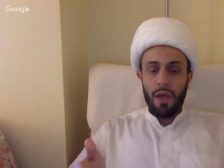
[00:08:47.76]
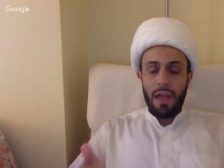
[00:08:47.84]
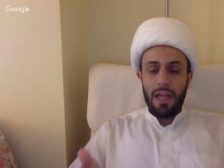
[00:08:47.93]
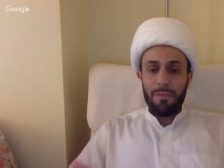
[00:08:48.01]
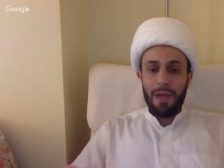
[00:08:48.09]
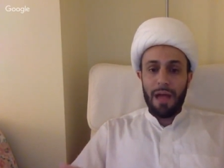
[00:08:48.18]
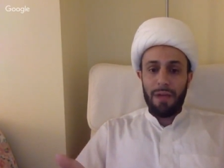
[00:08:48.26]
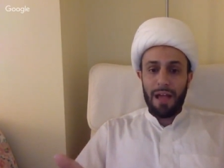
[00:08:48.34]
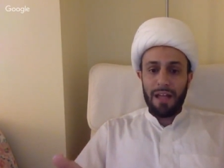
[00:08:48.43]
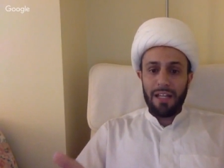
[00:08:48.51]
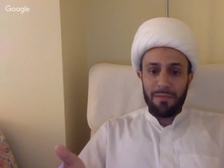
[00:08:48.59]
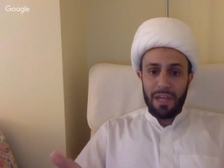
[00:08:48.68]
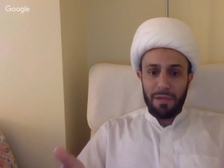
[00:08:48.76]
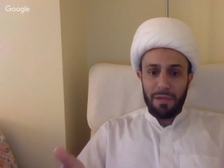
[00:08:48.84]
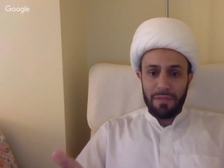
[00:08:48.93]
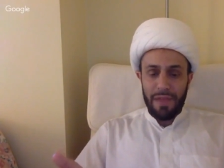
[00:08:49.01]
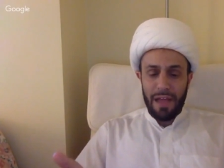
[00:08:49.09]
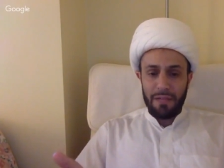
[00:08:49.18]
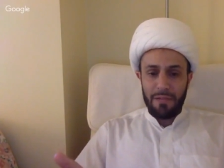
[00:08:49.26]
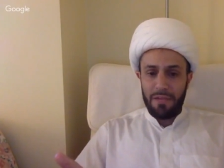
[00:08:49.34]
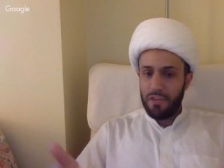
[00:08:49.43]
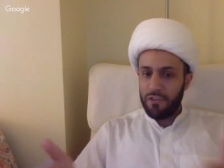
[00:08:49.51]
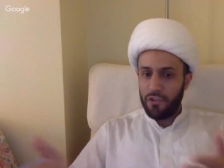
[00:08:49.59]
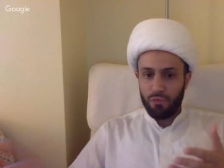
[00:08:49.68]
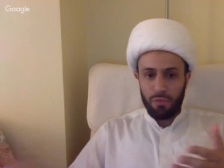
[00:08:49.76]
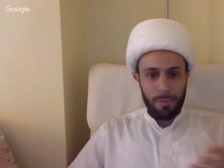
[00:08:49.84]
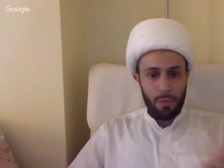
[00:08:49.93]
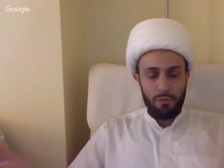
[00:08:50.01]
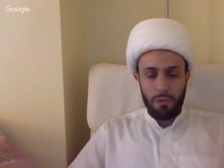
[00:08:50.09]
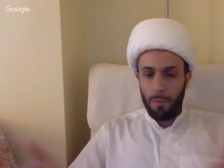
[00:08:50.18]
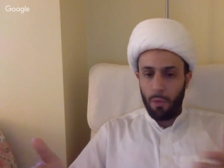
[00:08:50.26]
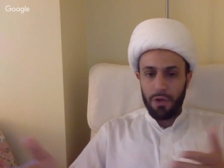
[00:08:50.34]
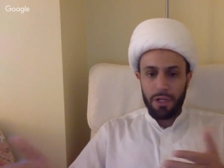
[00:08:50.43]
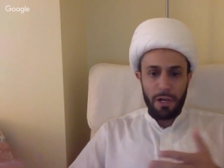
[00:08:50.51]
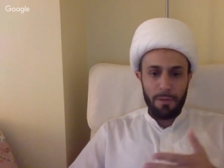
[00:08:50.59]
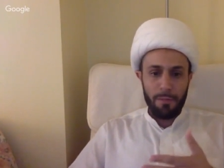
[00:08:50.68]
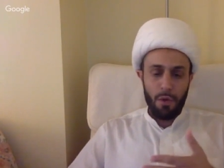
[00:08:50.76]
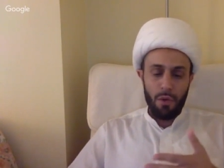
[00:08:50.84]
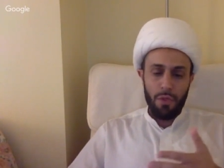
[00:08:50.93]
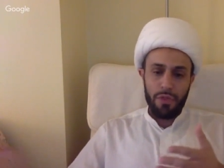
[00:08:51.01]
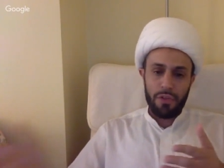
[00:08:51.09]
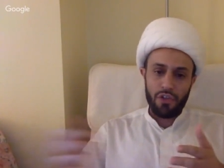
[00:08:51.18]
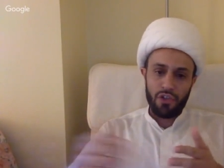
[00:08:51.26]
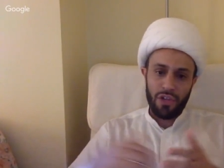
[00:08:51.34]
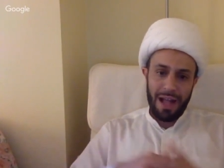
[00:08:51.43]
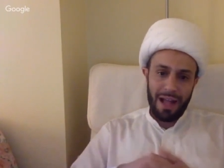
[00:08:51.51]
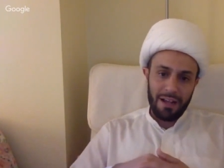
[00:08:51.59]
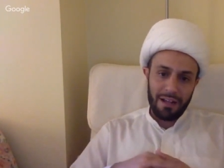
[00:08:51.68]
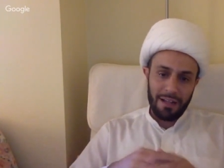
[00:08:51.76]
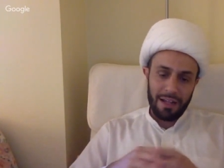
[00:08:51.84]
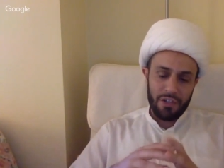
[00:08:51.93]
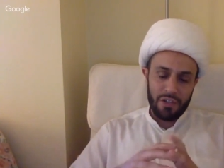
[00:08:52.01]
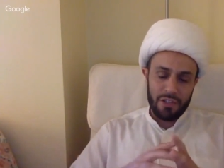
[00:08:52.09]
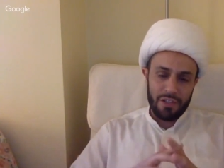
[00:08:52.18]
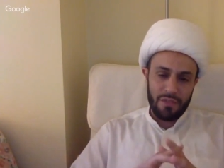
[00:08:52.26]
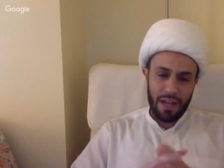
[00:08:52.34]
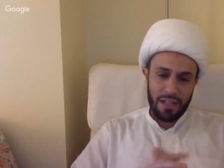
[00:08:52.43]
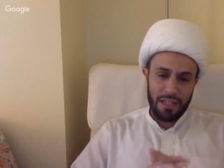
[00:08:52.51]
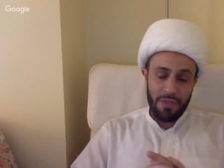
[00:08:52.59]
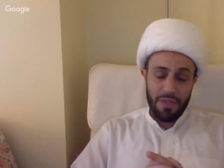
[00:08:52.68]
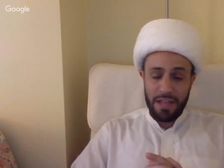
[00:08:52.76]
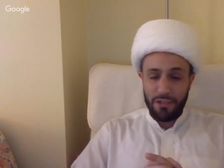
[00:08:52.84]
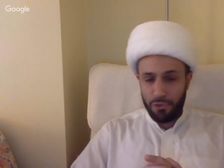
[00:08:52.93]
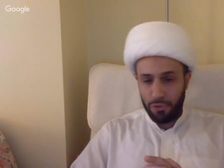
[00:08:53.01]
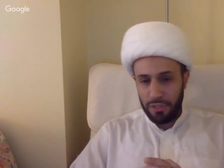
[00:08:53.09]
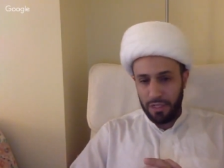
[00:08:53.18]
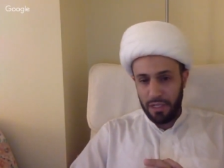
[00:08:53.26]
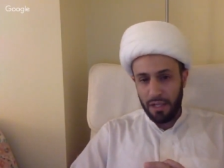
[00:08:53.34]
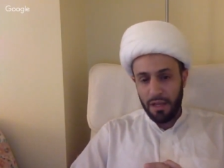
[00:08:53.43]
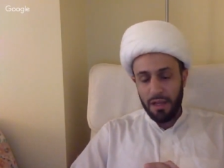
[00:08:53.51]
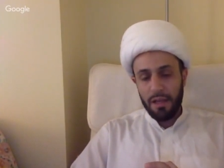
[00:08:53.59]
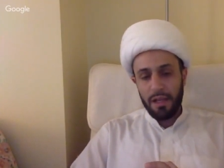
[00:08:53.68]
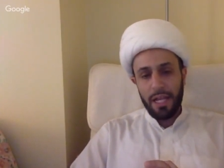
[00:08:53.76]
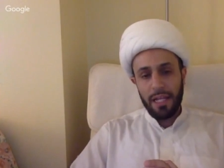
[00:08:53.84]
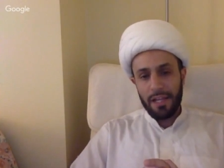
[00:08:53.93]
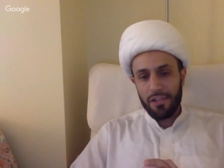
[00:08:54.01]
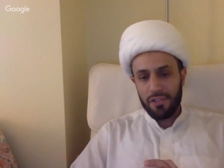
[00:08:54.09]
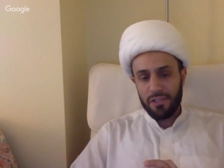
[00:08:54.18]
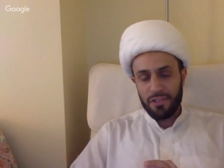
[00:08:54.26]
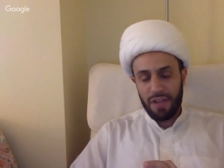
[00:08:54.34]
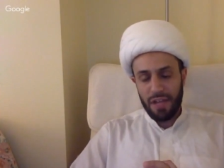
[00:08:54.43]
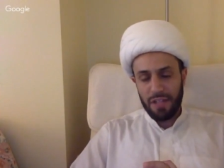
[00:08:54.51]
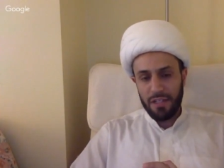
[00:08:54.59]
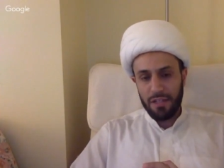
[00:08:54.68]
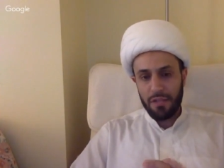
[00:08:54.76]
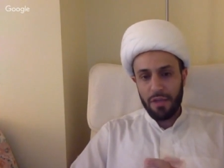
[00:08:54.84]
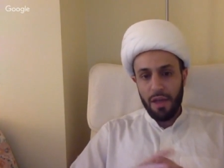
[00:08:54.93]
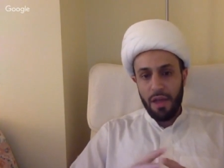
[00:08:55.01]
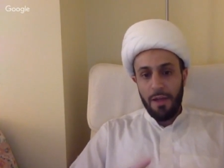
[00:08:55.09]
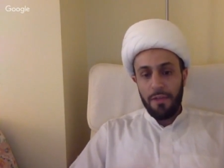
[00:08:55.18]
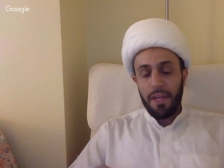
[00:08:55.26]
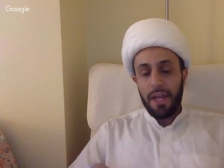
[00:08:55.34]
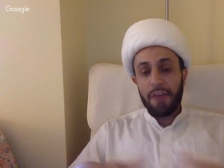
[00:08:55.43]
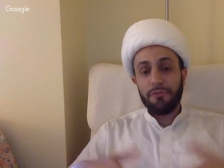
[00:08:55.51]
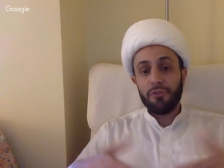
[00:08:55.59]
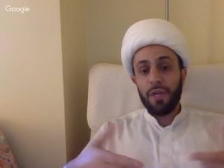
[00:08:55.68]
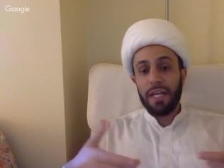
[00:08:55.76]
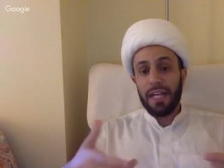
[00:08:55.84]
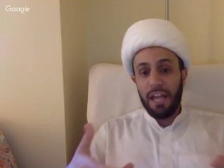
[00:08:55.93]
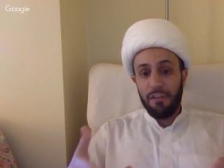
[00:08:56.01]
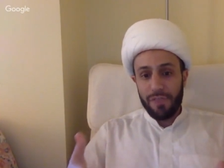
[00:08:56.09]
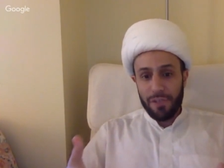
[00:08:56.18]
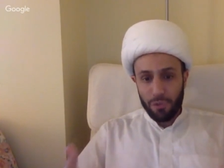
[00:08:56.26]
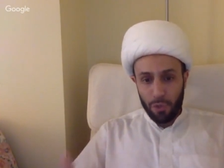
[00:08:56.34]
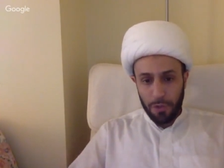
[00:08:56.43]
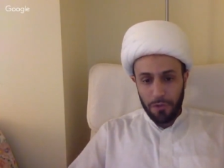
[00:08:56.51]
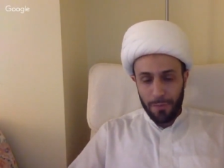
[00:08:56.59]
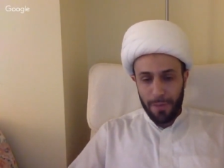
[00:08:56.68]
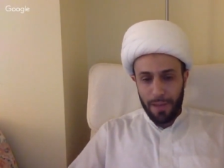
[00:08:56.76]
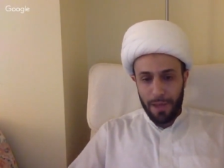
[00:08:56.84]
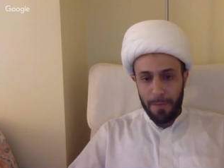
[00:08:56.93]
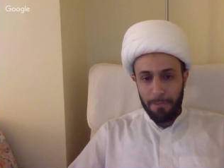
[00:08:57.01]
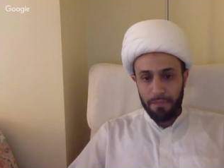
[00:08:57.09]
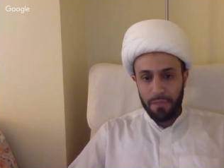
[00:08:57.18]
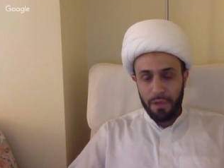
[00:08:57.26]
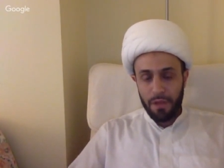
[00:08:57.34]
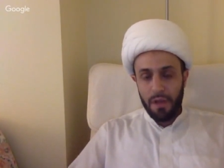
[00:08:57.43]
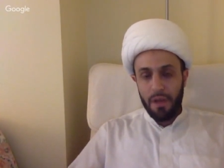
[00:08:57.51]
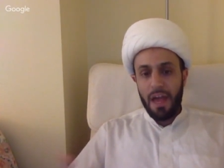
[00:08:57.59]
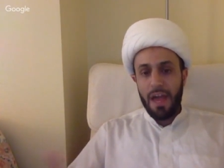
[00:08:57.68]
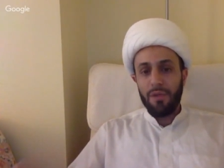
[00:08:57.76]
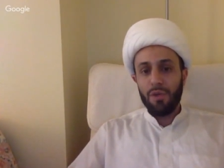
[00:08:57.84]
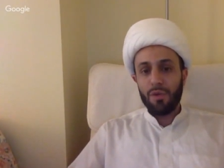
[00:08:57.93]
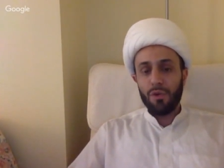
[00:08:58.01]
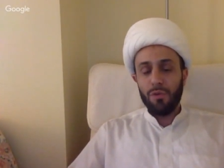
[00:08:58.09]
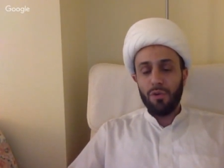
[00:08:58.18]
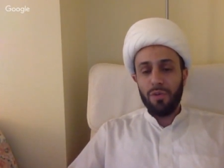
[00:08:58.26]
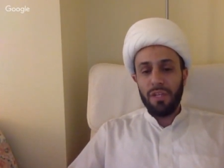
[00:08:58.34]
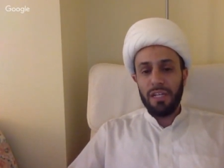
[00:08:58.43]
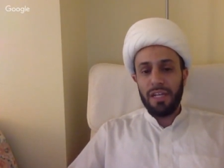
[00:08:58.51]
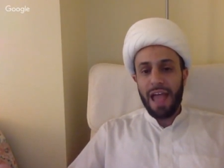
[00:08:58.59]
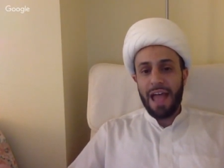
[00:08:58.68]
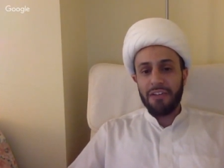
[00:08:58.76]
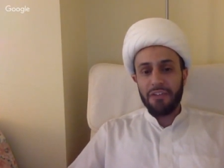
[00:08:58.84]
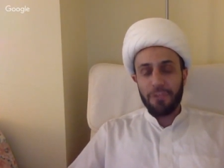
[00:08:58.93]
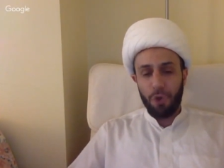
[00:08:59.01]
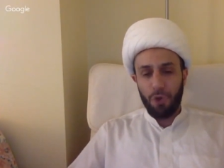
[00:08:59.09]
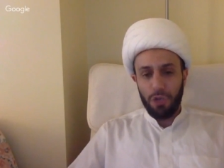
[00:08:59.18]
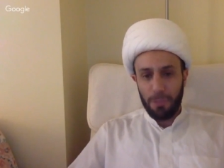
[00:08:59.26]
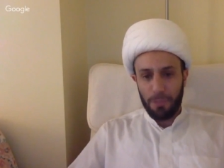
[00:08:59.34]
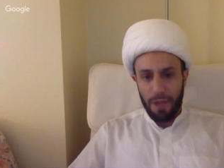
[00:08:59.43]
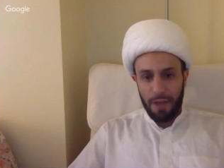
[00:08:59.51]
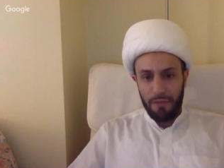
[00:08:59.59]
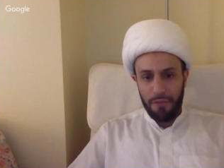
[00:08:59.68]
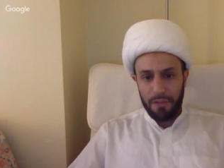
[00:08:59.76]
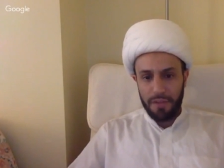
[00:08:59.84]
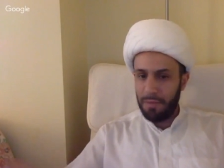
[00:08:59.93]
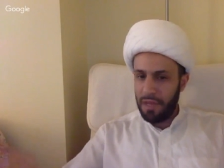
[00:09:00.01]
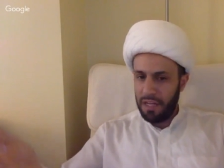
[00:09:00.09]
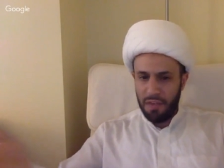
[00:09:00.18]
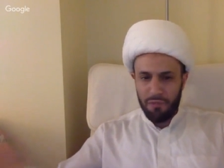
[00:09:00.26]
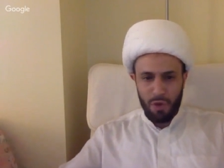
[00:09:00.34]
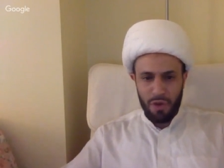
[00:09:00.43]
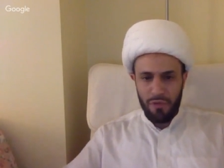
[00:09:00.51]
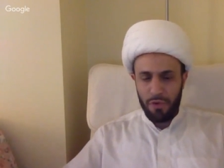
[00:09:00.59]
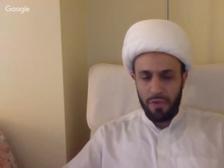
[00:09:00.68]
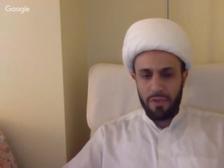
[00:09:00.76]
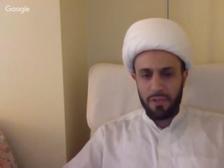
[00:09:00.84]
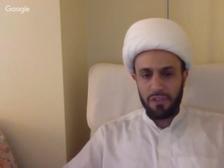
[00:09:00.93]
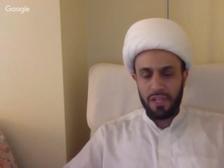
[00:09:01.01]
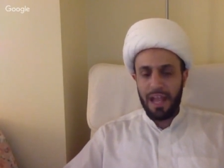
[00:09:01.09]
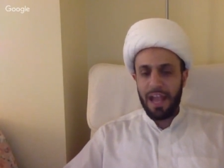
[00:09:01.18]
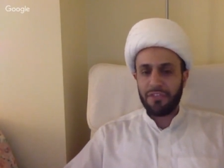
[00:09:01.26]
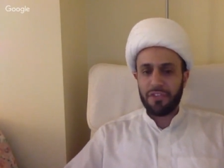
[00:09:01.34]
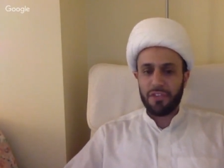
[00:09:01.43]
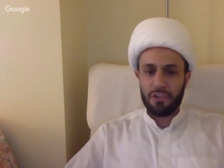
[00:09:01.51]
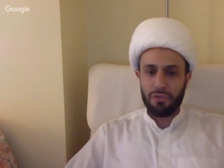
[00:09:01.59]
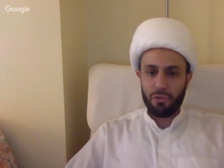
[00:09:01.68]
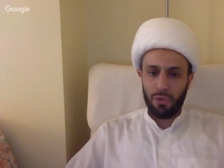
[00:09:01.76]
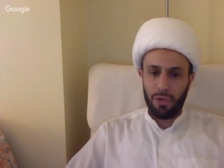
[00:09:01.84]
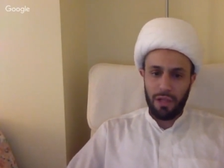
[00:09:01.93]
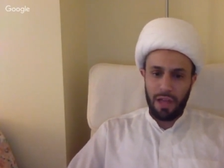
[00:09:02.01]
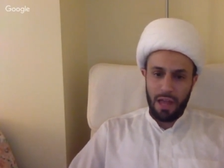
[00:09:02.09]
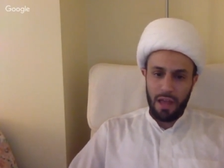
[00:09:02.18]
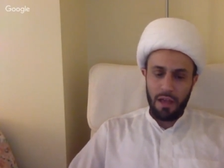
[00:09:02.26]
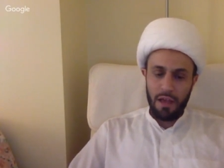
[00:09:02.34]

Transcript: Imam Ali ibn Abi Talib, and this is reported in both Shia collections of hadith and Sunni collections of hadith, that after he gave this khutbah, Amir al-Mu'mineen asked the Holy Prophet, and many of you have heard this, he asks Rasulullah,